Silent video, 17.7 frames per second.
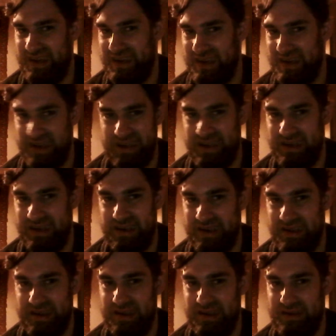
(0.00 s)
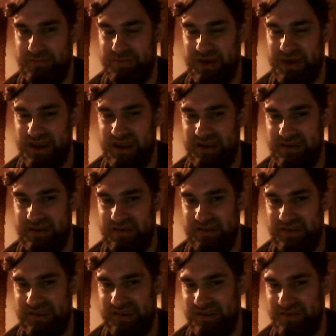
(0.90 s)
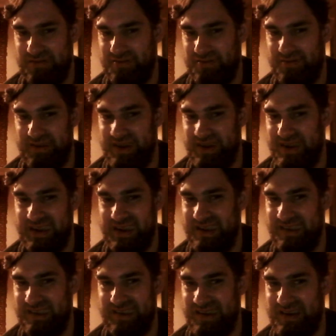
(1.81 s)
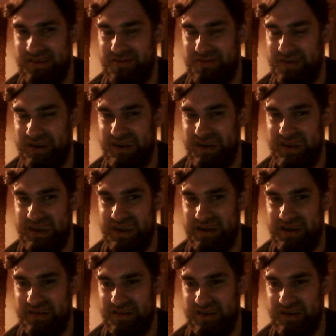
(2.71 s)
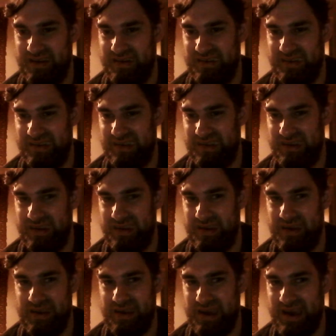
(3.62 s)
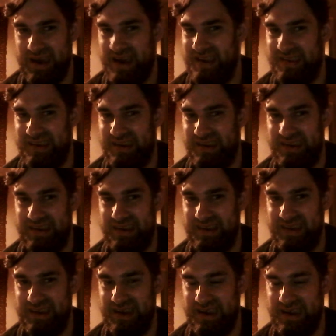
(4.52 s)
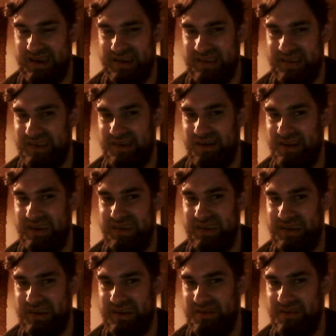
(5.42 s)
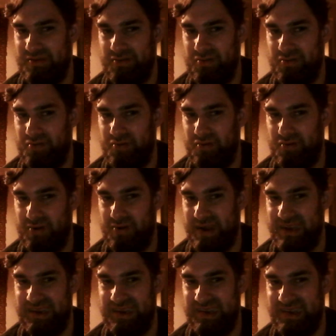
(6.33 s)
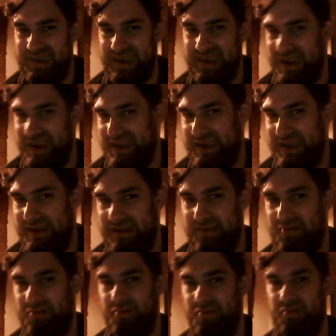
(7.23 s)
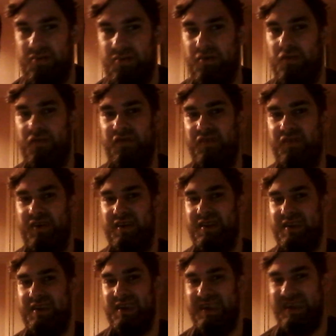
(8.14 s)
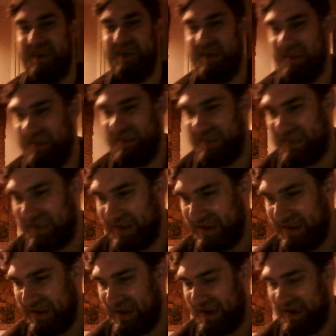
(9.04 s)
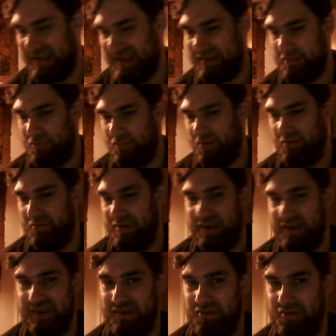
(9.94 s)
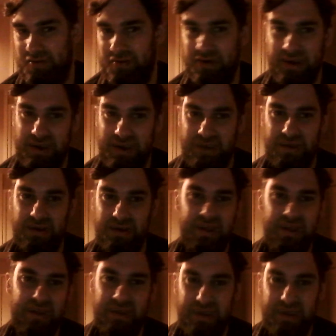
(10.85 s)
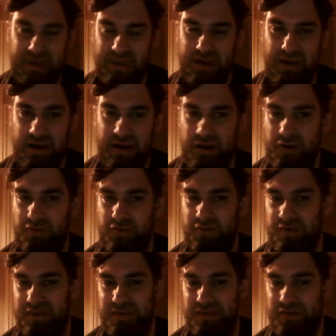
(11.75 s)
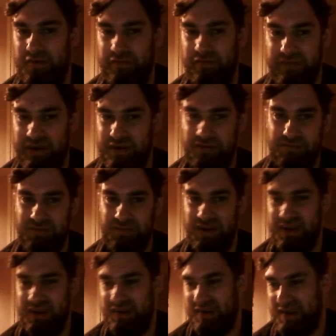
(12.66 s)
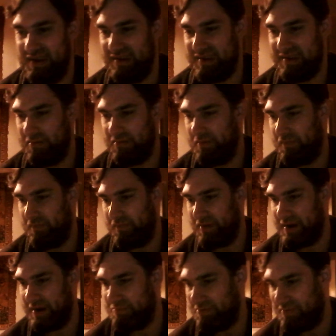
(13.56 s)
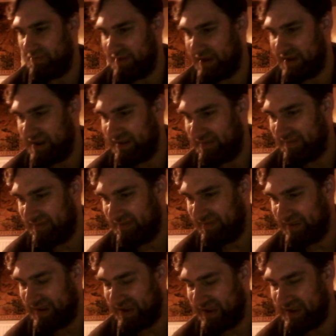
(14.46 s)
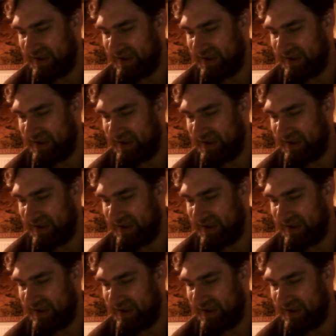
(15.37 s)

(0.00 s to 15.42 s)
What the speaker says: in the main story is nowhere near as exciting or entertaining or funny as what we saw in like the cold sort of opening, that sort of wraparound.